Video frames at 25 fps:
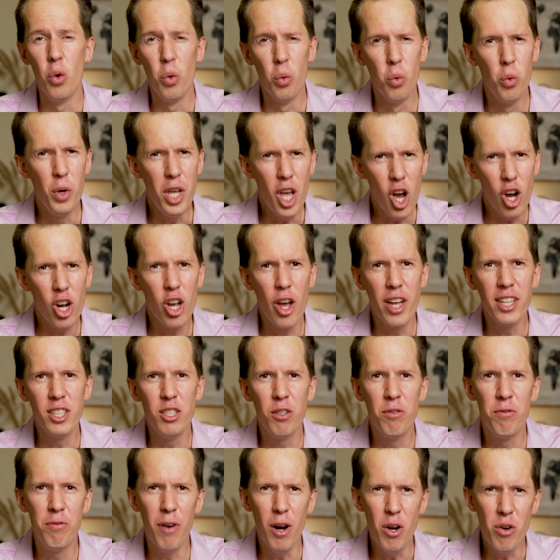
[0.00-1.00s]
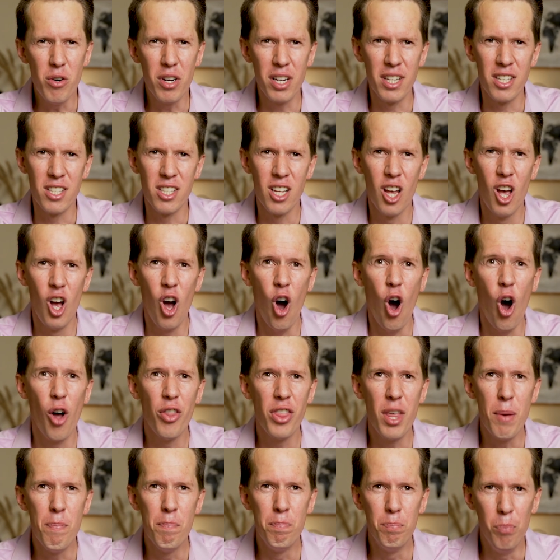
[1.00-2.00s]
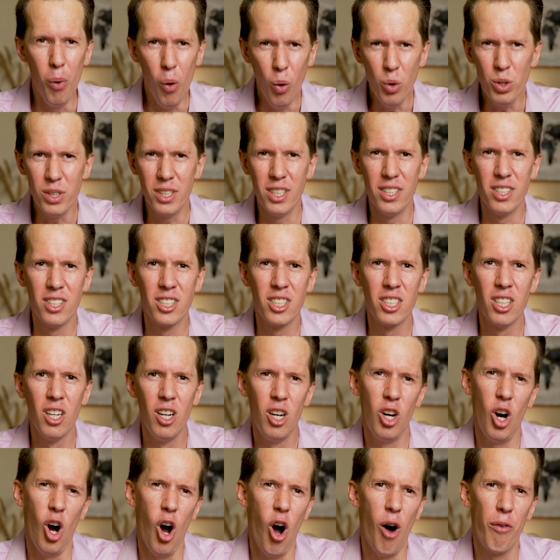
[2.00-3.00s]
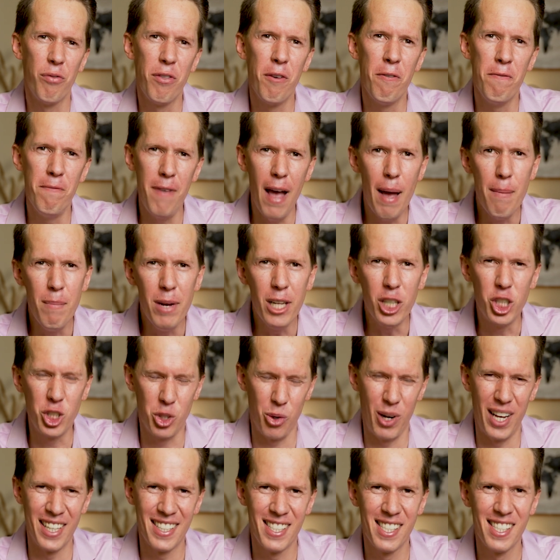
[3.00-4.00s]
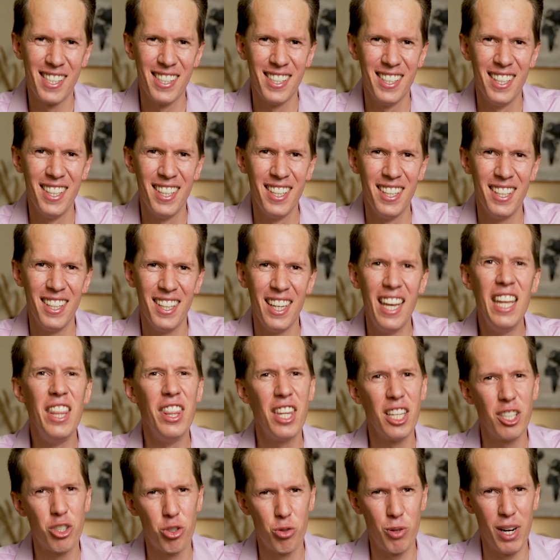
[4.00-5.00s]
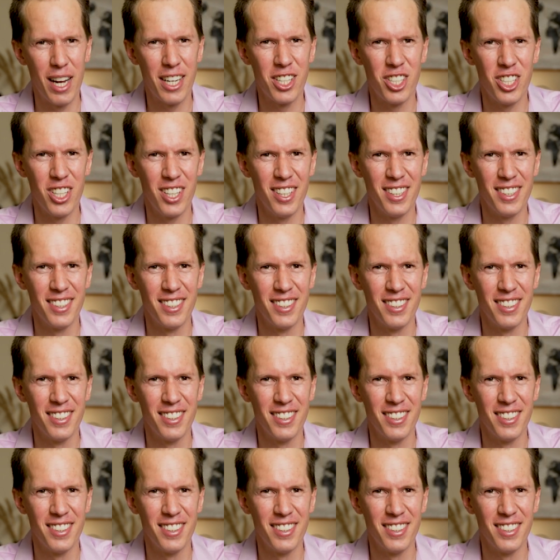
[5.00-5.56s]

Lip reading: we are going to focus on the importance of the family trust in the structure.